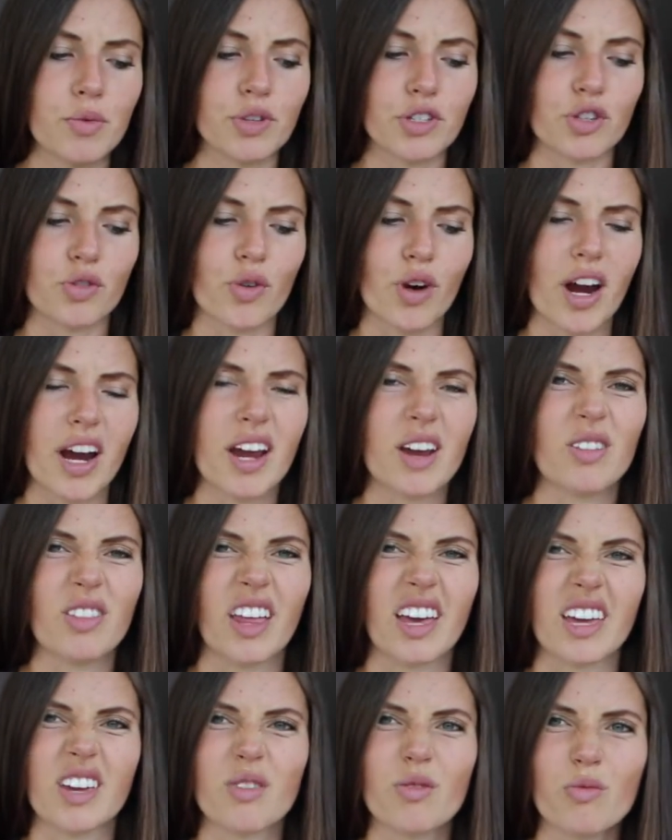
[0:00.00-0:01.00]
was
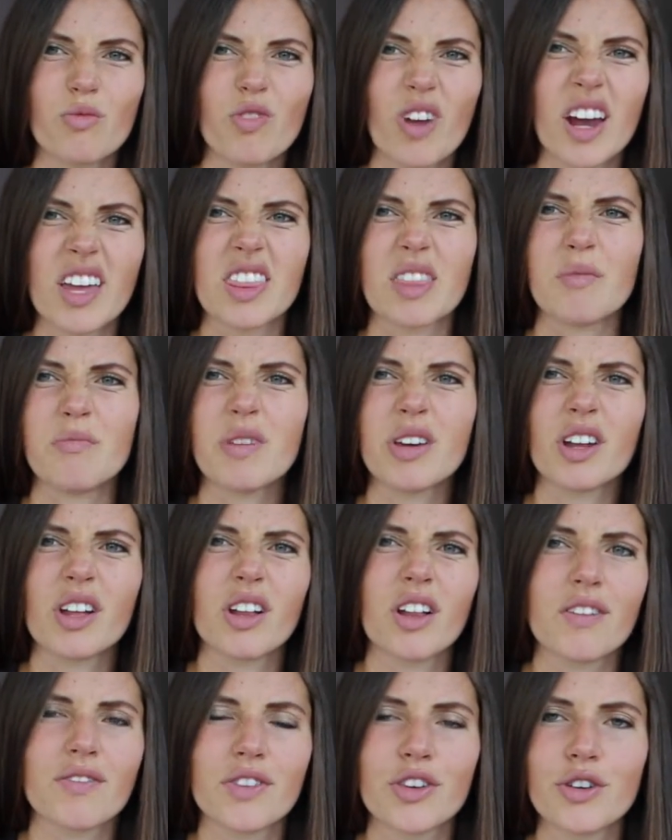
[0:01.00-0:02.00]
like right in the
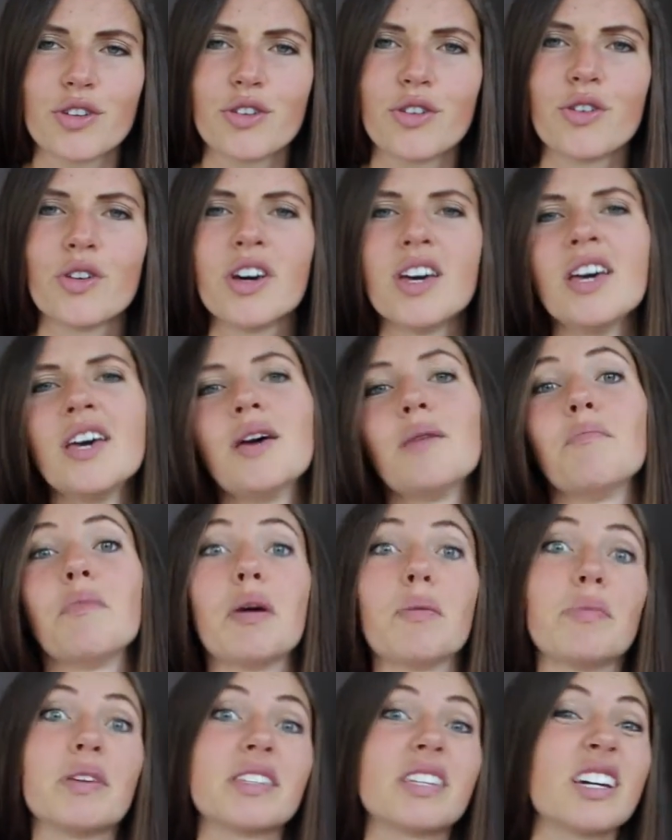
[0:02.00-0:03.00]
middle of you,
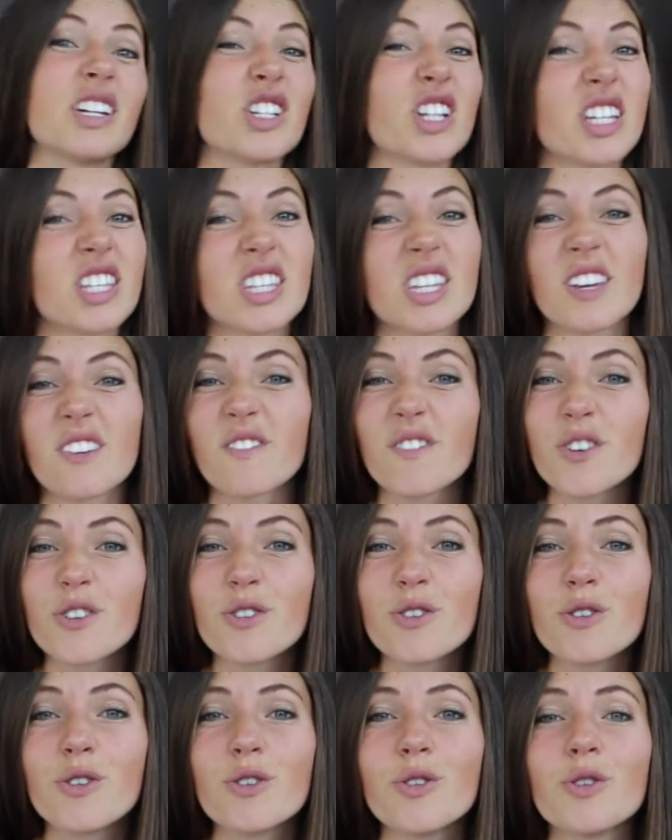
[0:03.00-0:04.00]
maybe digesting
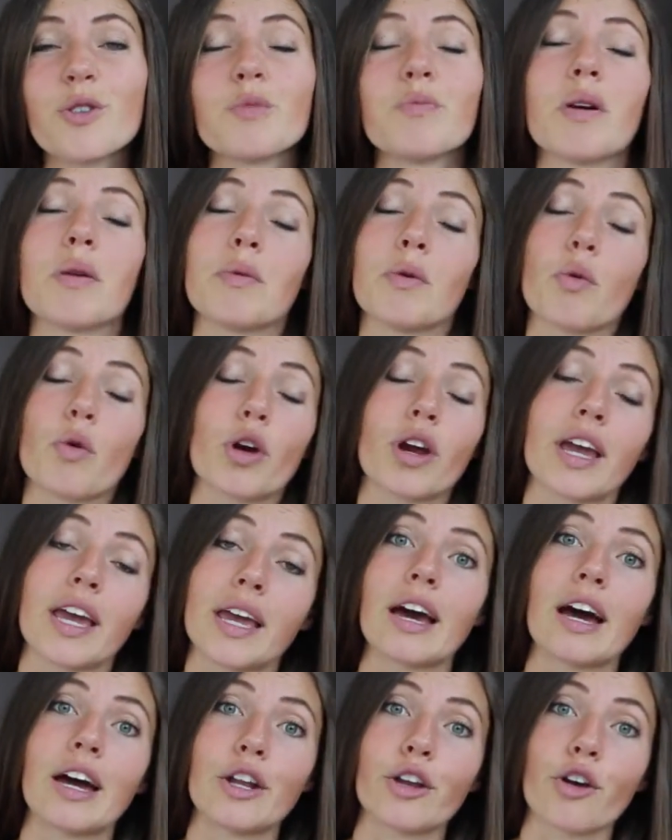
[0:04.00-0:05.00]
food, maybe
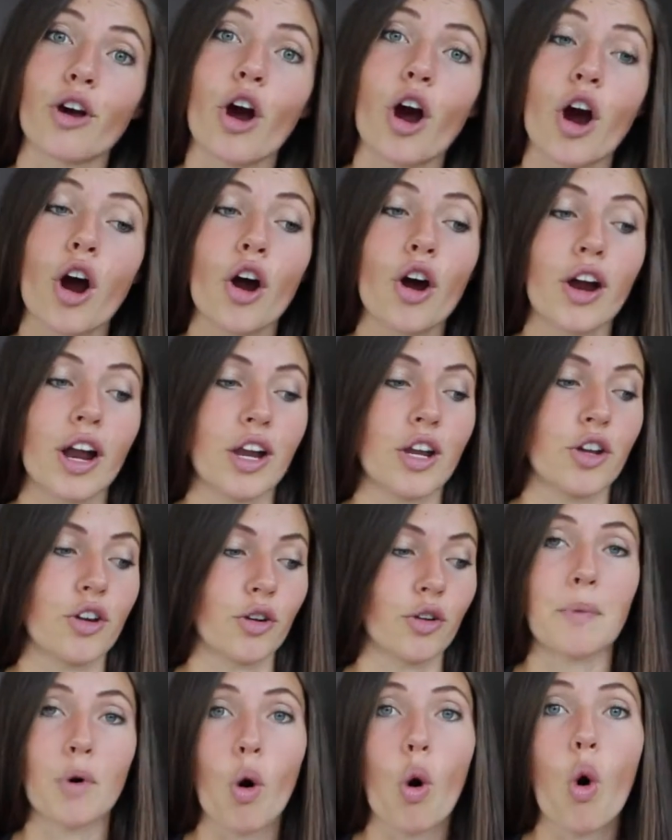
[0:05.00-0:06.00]
working on your heart and
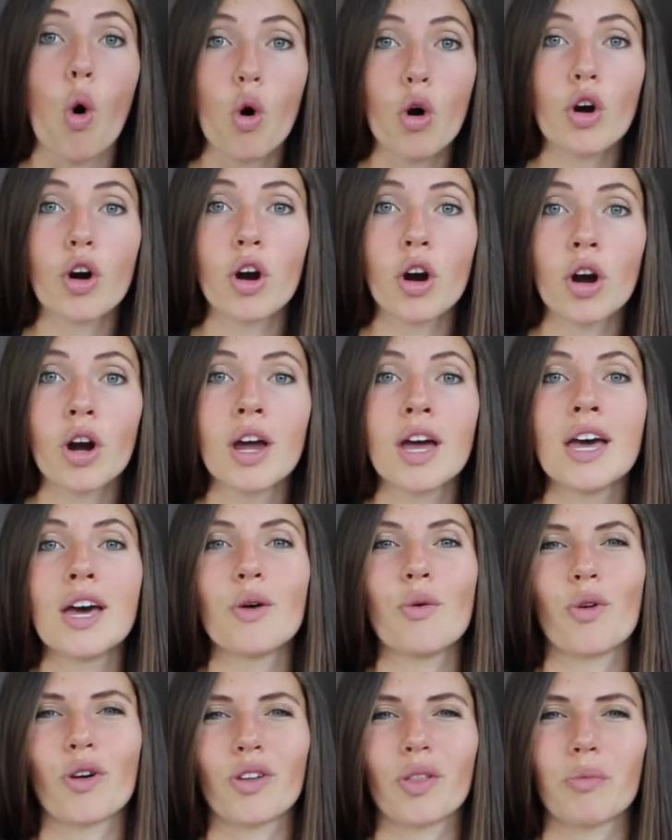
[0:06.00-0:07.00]
your core
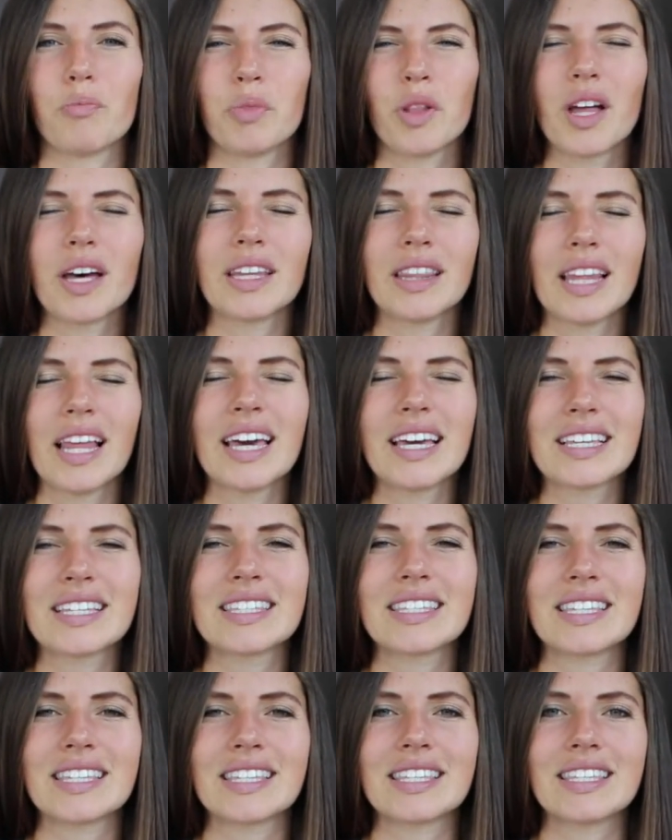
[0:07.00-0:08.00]
where blood
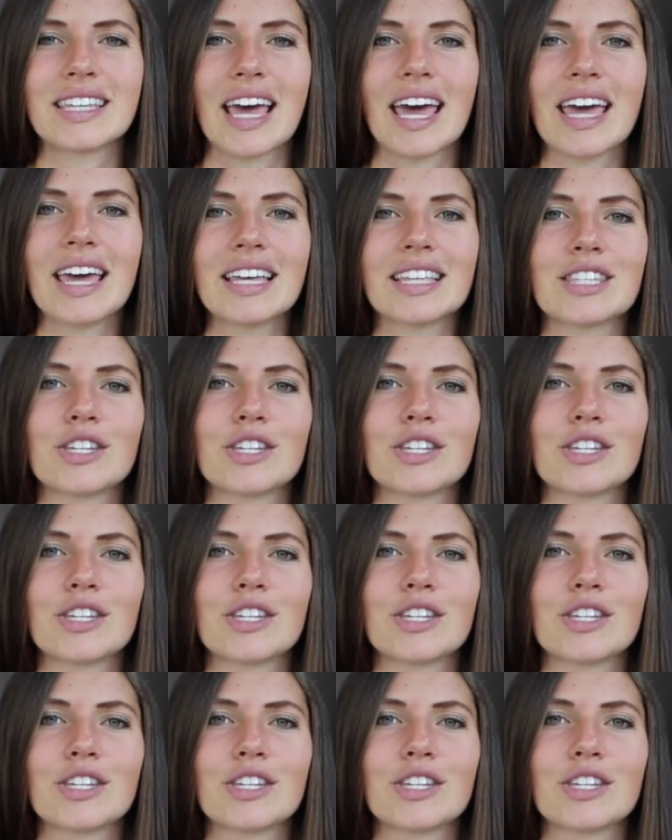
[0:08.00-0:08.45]
likes to stay.